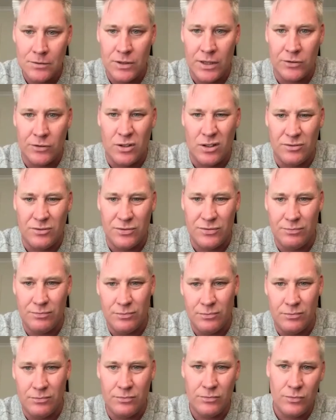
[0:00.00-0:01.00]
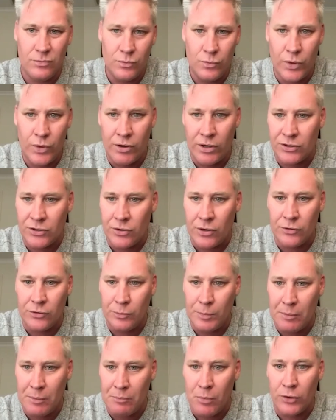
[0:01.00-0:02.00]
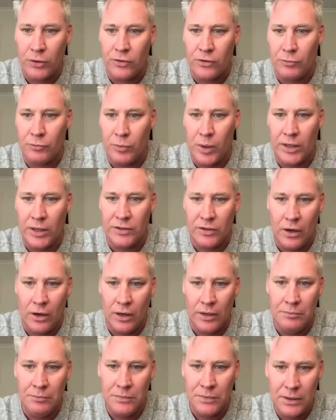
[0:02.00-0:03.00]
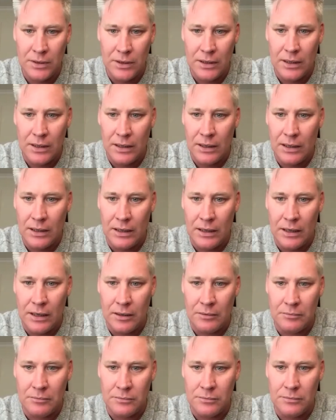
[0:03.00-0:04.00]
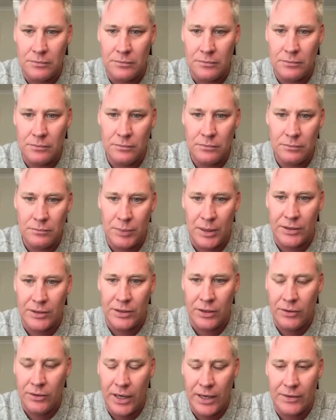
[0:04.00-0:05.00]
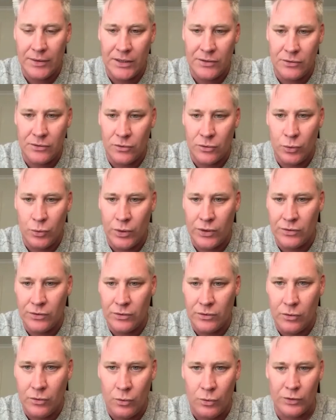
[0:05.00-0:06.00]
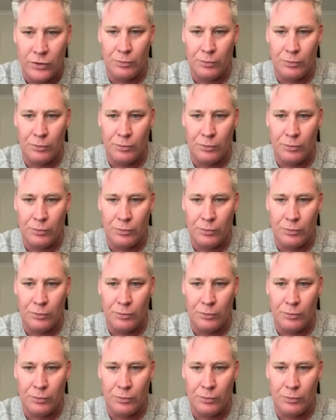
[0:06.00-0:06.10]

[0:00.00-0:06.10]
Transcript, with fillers: so that's kind of where I try to spend most of my time. Um, but you know, hey, that's not always not